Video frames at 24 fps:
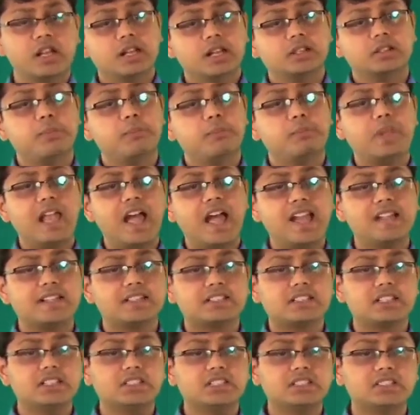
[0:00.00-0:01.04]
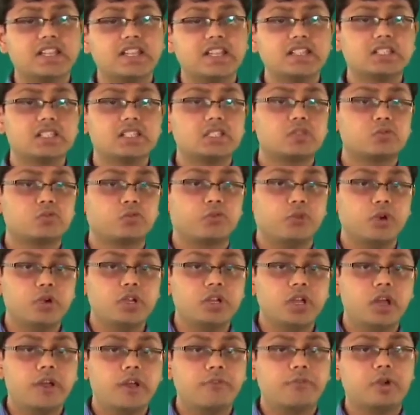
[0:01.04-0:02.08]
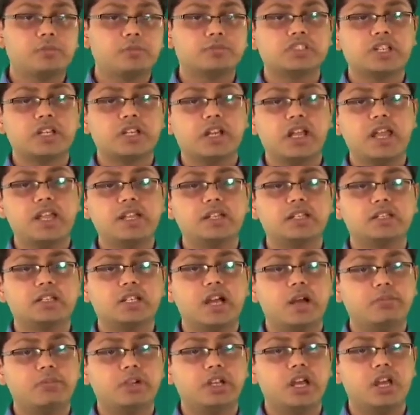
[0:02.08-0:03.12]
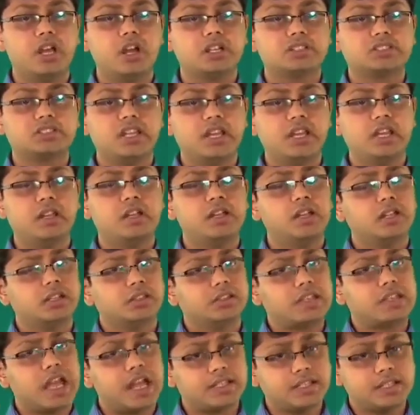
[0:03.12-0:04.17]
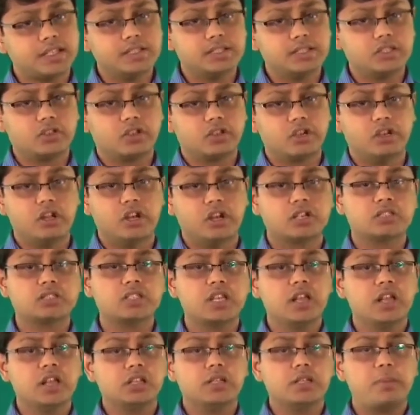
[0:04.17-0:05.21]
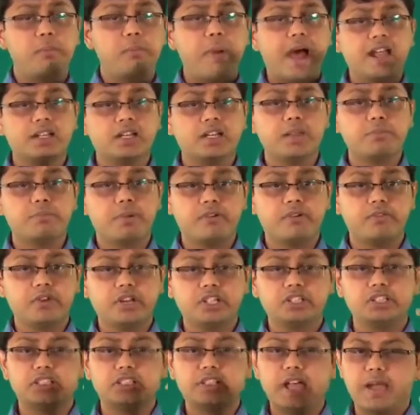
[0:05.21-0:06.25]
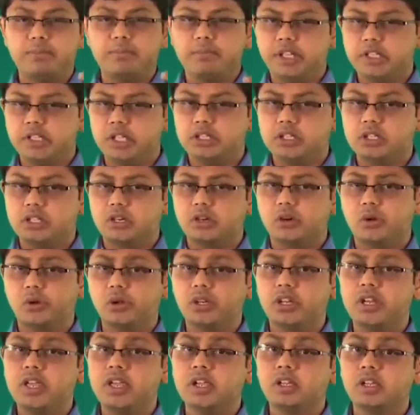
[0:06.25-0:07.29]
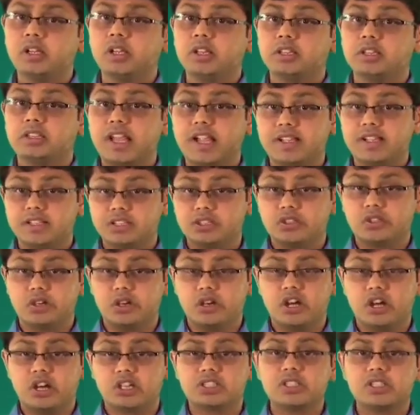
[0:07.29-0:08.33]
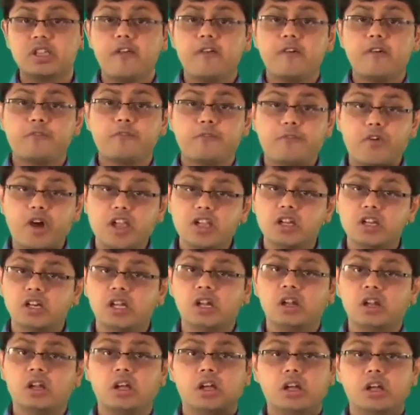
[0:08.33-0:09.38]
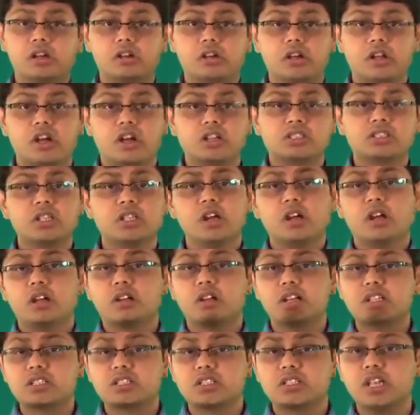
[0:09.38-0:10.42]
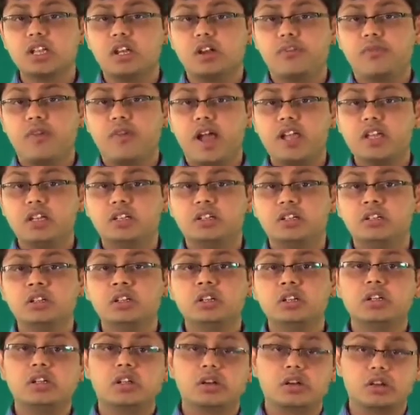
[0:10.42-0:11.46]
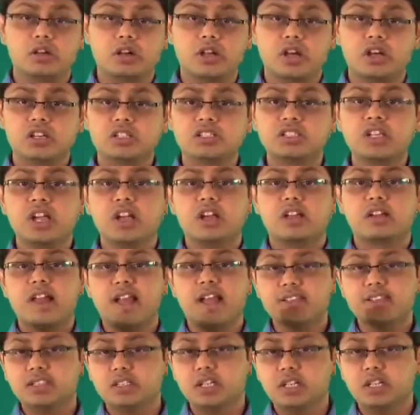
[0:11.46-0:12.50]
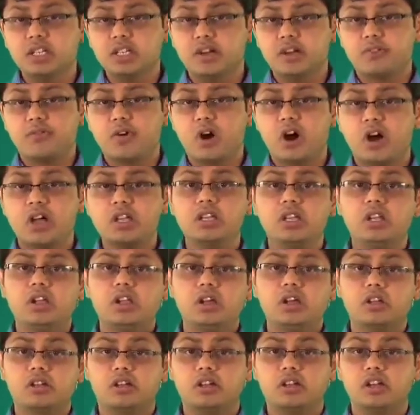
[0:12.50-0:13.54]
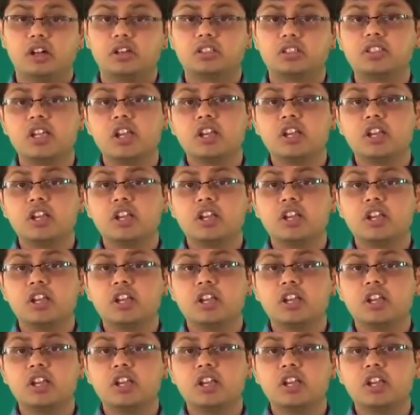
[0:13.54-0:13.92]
The plant synthesizes food from sunlight and carbon dioxide. That is redox. The battery powering the tablet that you're holding, that is redox. Fire, redox. Rusting of iron, redox. Rancidity of oil, redox.